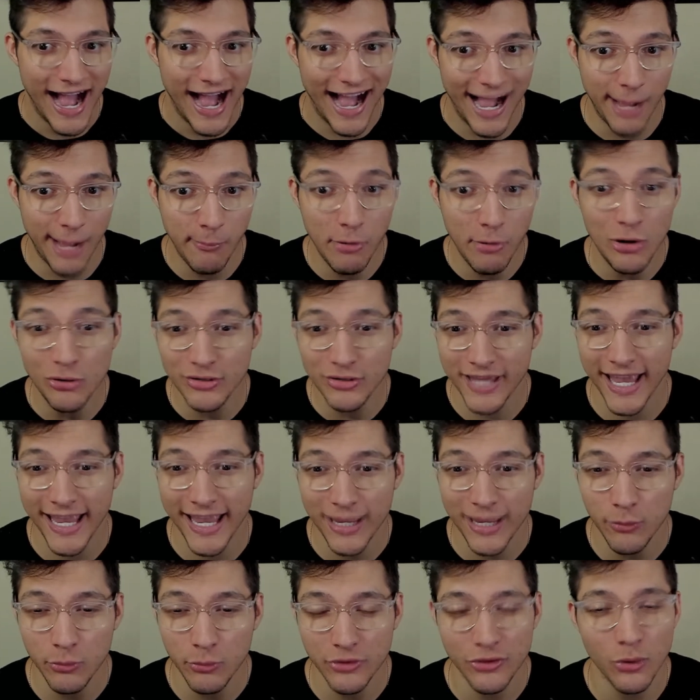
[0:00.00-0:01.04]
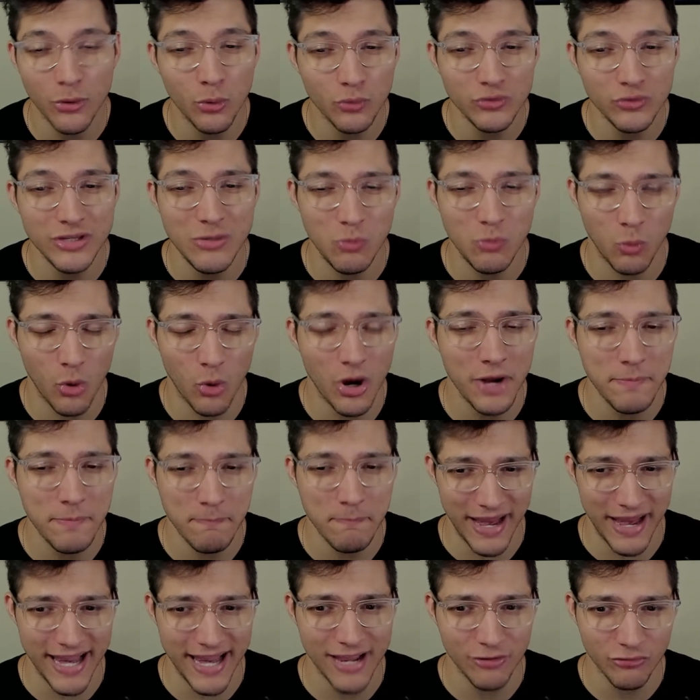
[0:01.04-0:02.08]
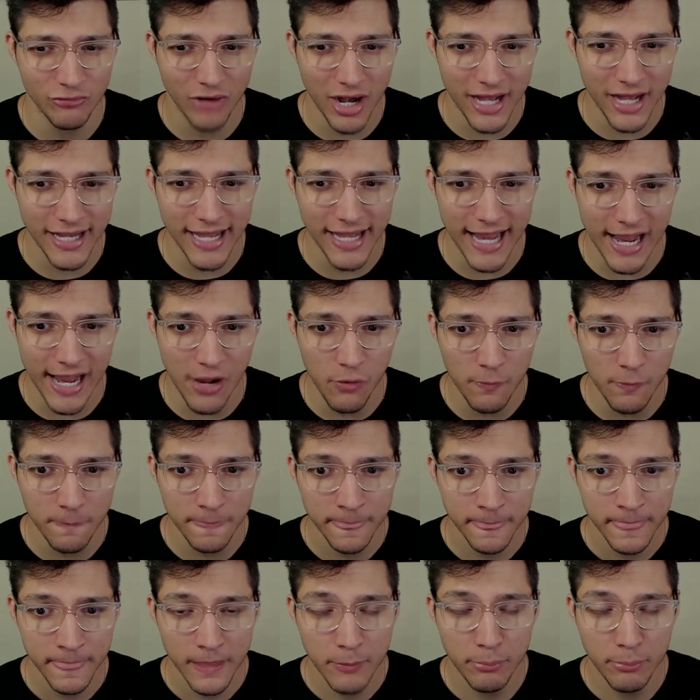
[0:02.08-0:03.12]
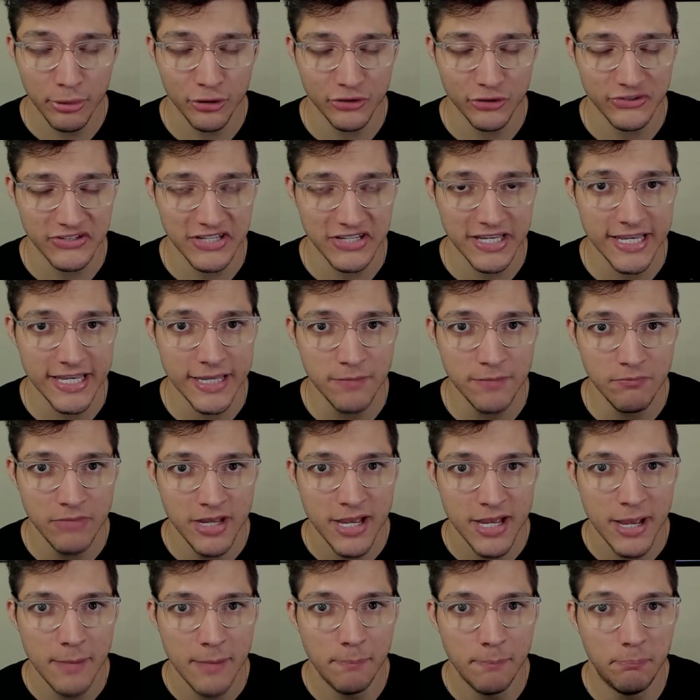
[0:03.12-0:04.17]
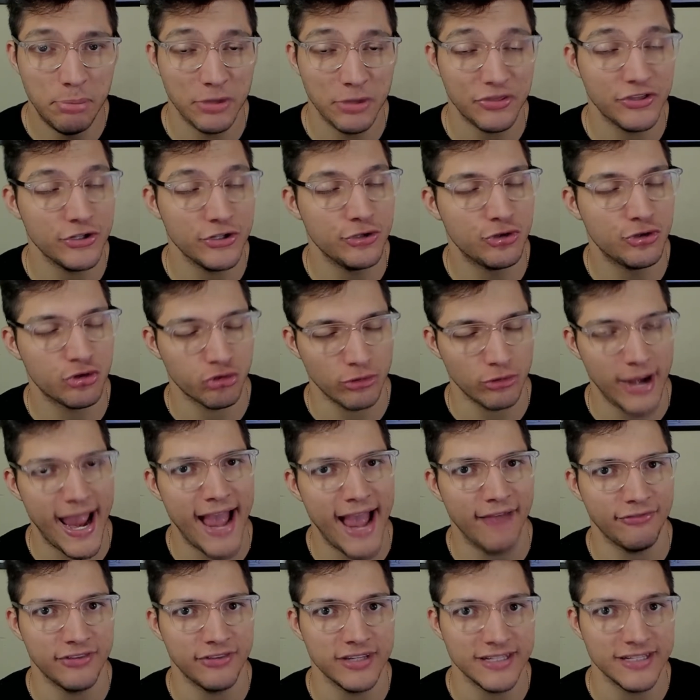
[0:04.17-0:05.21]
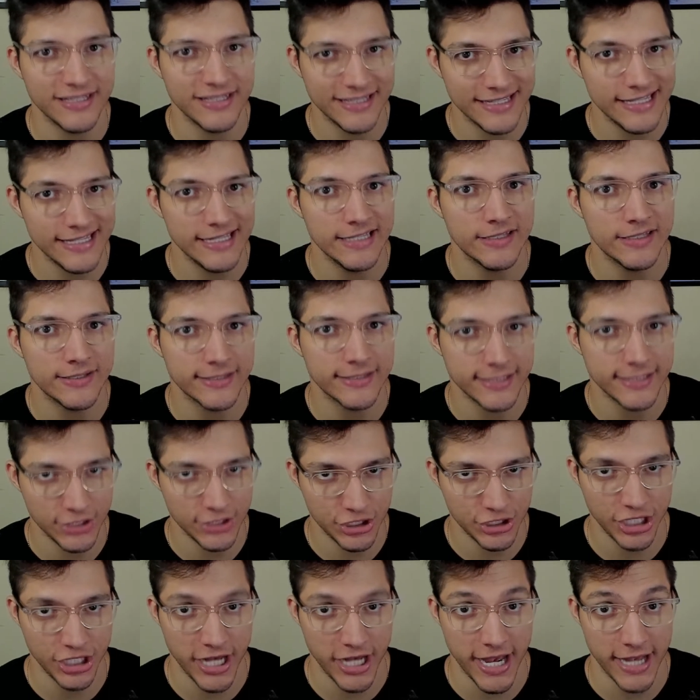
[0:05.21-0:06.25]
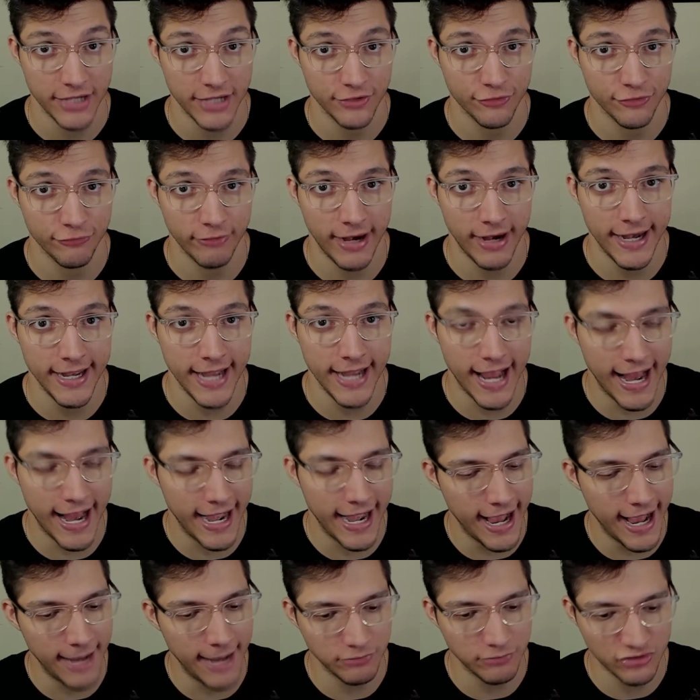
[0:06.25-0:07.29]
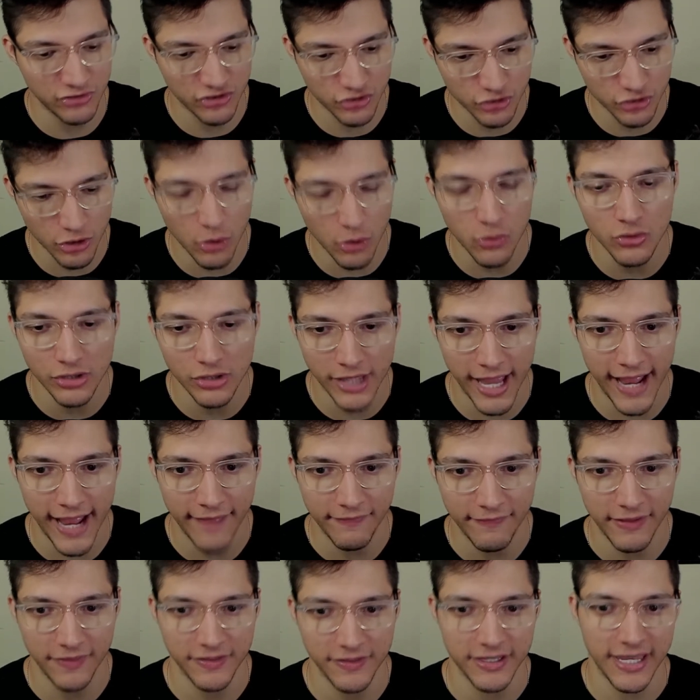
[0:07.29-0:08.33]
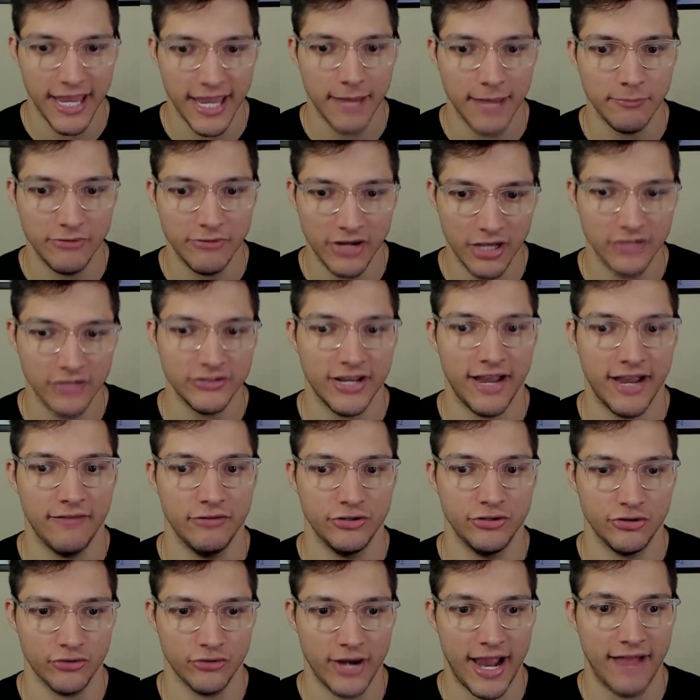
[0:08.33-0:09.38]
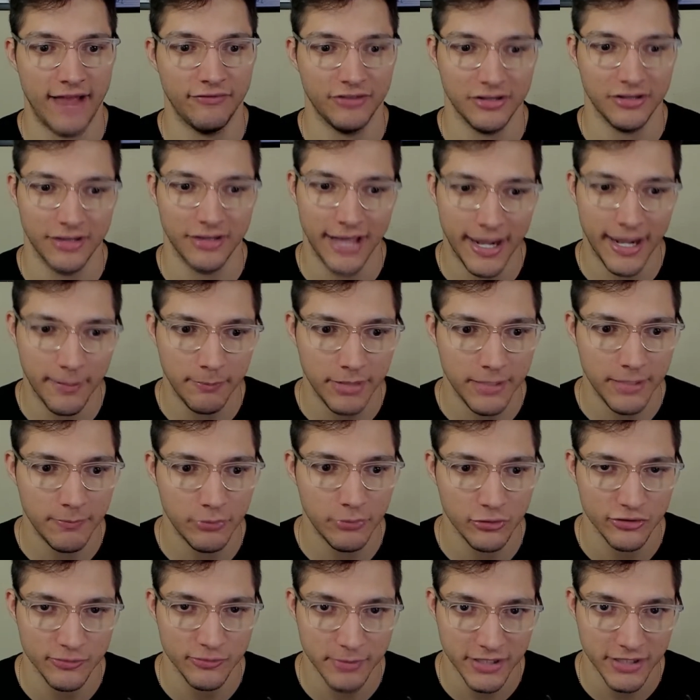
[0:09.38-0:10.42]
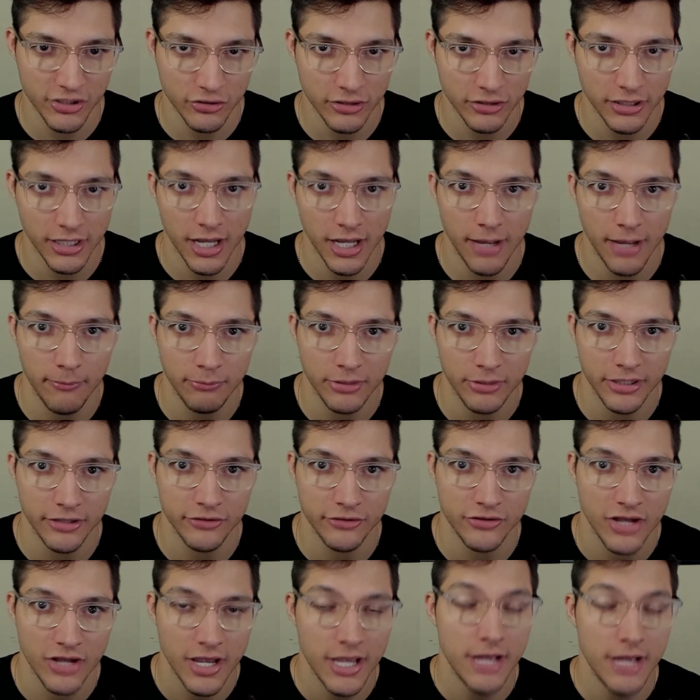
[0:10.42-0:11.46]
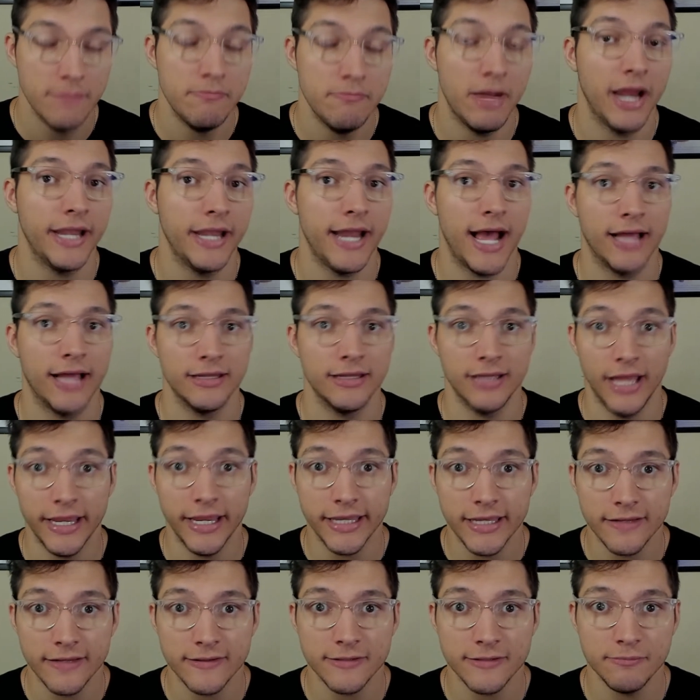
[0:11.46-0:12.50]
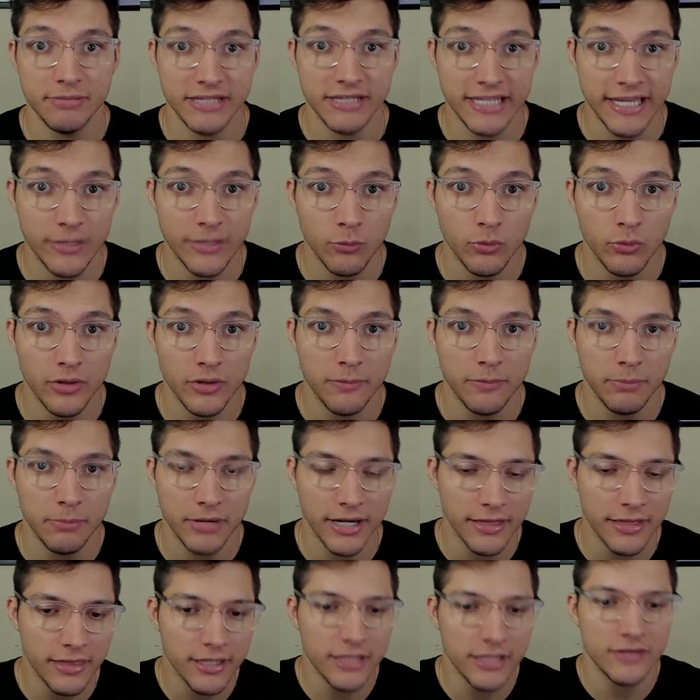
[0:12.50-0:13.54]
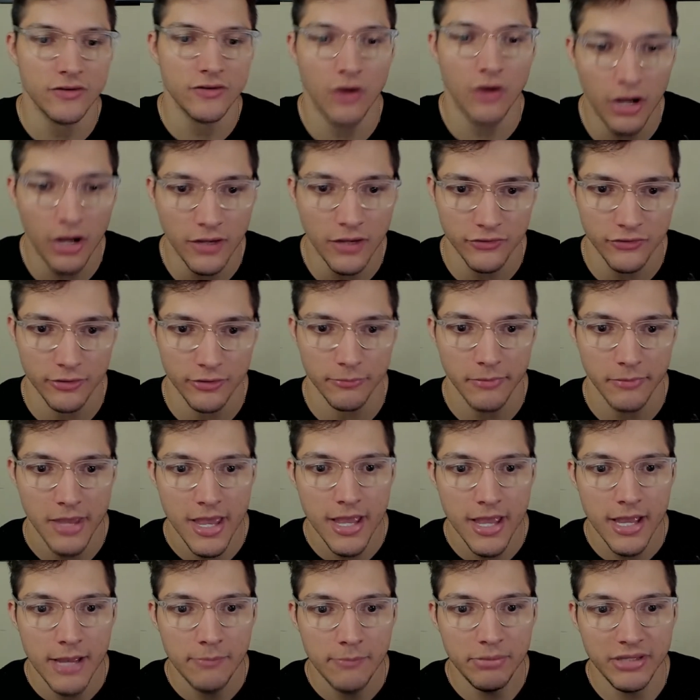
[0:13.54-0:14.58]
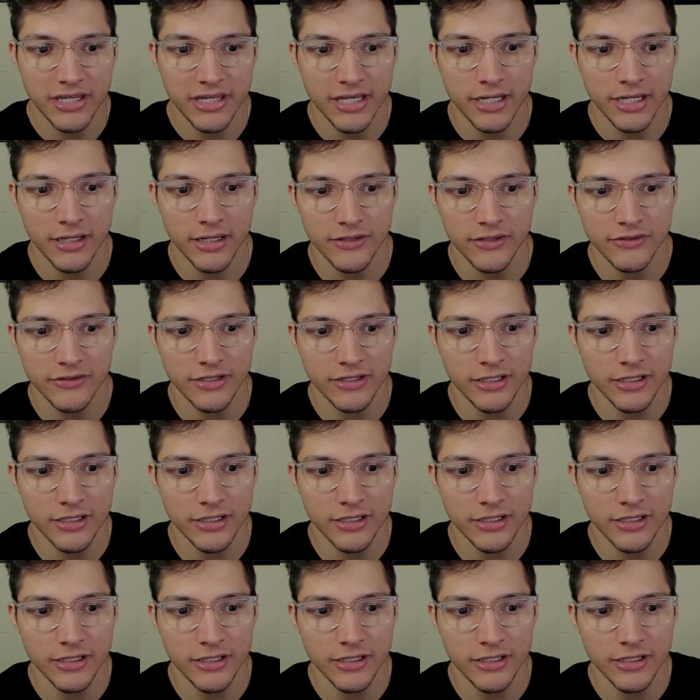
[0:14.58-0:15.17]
I'm okay with only 1 ban right now per team, but the draft needs to change, right? And I'm so glad that the game does have a draft. A lot of people, especially comp players, might not like it to begin with, but I think it's awesome because